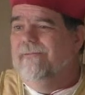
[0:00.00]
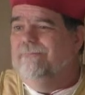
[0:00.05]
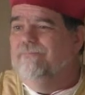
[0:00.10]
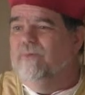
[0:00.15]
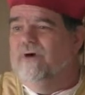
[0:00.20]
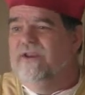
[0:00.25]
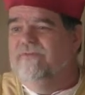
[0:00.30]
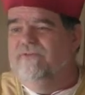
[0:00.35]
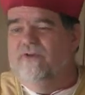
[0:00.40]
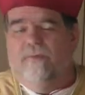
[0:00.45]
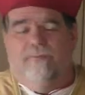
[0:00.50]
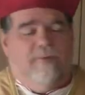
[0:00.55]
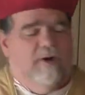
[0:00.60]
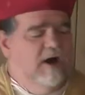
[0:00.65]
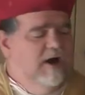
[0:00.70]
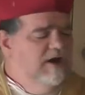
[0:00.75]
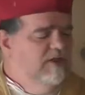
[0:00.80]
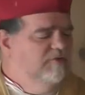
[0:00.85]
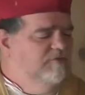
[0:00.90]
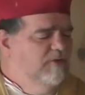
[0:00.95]
What if your
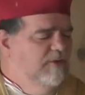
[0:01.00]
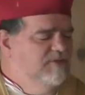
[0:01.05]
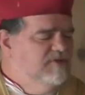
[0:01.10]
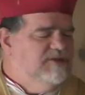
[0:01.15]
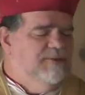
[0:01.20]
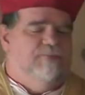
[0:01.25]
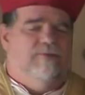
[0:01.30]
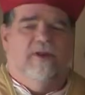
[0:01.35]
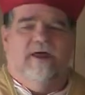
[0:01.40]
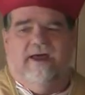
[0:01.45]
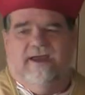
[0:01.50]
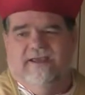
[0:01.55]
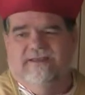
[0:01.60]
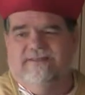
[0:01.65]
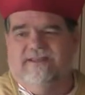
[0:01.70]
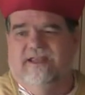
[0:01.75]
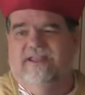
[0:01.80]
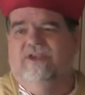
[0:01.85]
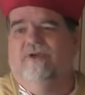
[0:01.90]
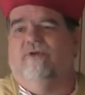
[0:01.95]
barn is filled with supplies
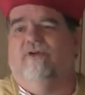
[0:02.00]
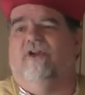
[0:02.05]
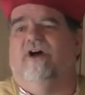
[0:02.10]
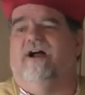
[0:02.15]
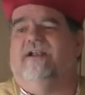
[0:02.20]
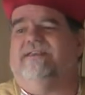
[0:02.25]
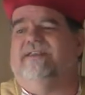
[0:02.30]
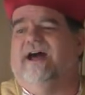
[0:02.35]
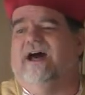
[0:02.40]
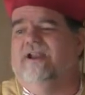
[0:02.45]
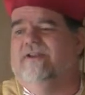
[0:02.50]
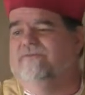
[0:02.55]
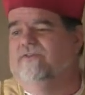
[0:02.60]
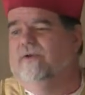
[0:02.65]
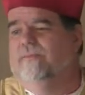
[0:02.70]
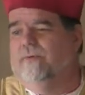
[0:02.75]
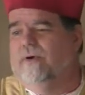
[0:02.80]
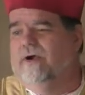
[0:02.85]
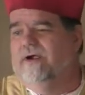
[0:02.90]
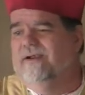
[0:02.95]
and you're locked out of
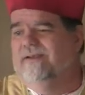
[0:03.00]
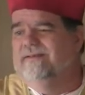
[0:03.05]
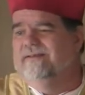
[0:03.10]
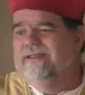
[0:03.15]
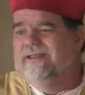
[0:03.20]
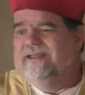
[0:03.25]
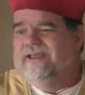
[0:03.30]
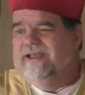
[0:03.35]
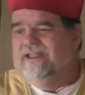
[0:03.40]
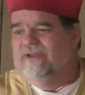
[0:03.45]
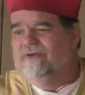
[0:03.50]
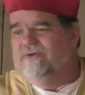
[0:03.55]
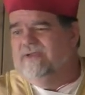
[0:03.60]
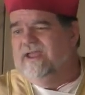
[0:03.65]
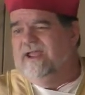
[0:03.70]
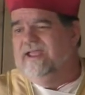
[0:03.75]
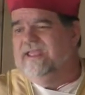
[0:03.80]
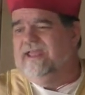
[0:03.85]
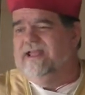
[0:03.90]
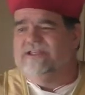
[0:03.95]
your barn and you
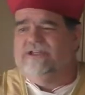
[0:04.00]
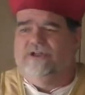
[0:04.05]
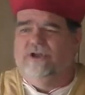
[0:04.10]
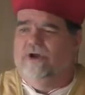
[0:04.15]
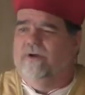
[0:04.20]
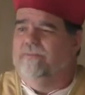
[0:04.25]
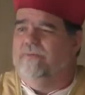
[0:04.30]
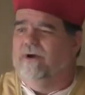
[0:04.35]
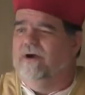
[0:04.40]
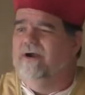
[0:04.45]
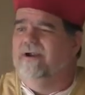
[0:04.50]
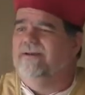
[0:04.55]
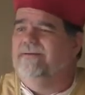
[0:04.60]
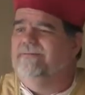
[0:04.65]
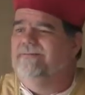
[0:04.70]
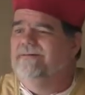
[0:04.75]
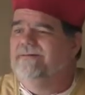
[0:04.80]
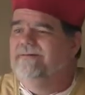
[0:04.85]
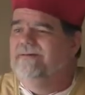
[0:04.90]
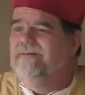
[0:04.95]
can't get to your barn?
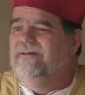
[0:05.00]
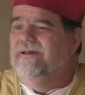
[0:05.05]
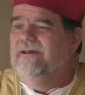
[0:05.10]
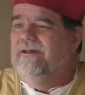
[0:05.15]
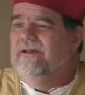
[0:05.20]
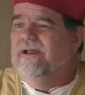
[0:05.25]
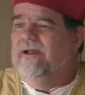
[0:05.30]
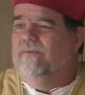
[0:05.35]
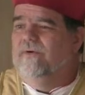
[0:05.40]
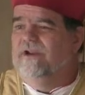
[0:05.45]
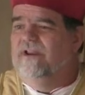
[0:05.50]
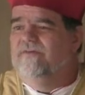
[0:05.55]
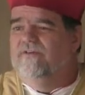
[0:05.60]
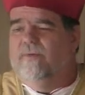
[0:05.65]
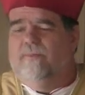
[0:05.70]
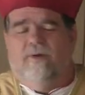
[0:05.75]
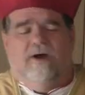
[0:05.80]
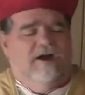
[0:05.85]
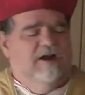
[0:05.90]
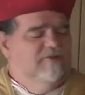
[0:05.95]
And what if
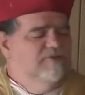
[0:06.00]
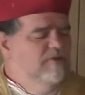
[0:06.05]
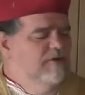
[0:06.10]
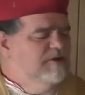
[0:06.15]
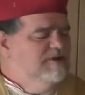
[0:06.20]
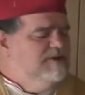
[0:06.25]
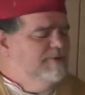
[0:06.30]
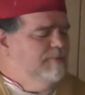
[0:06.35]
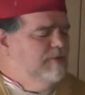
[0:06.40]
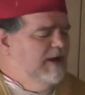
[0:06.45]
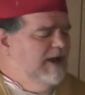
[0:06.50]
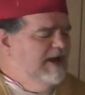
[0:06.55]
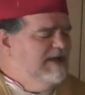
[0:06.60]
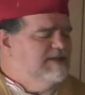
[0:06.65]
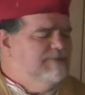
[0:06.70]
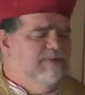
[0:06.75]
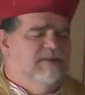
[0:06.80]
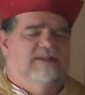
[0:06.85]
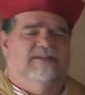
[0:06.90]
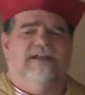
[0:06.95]
your barn is filled with supplies
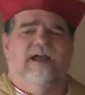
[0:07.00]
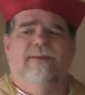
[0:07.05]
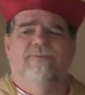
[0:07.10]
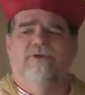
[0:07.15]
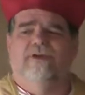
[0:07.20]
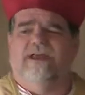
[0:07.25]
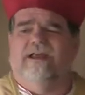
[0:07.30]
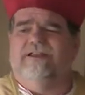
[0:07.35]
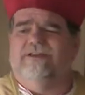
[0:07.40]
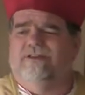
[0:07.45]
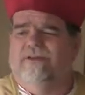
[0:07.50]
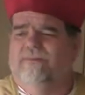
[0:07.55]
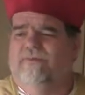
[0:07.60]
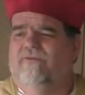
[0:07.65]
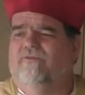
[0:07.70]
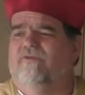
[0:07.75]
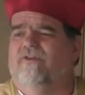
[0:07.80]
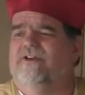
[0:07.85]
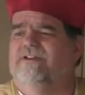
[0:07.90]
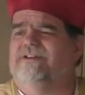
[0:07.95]
and by the time you get to them, you
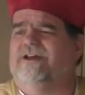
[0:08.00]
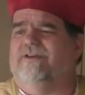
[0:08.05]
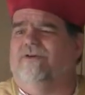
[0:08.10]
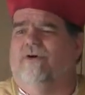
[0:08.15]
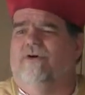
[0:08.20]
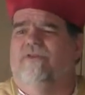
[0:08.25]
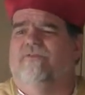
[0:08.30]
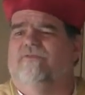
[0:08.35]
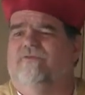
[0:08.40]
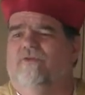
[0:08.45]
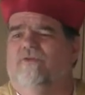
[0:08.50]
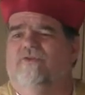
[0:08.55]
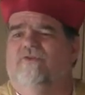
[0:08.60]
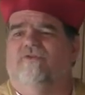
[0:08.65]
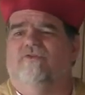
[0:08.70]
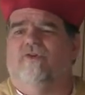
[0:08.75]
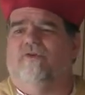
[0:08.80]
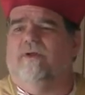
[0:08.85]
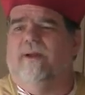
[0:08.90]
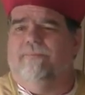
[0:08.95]
find out all the food
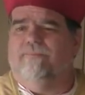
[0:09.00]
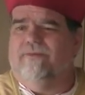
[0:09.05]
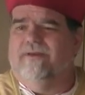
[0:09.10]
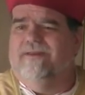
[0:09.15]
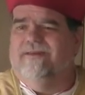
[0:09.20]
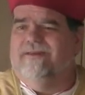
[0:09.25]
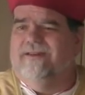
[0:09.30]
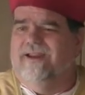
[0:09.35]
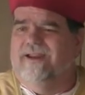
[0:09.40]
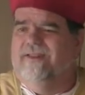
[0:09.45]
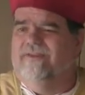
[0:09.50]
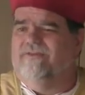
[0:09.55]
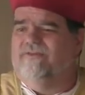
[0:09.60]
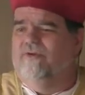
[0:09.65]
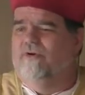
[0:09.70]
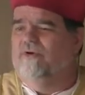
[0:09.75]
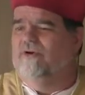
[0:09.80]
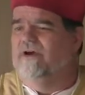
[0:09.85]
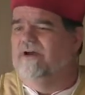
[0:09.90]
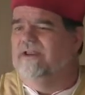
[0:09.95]
is corrupted and it's
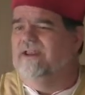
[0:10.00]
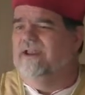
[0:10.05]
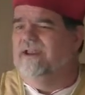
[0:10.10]
no good